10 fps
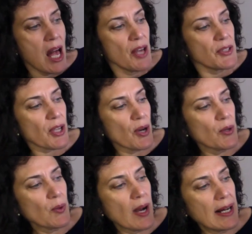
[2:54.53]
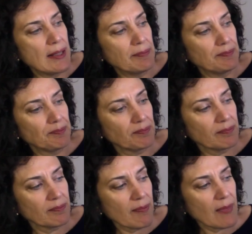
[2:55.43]
So
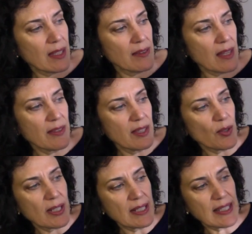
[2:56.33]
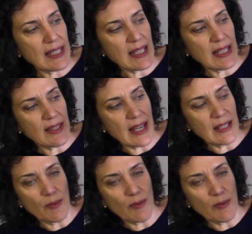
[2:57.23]
you can see that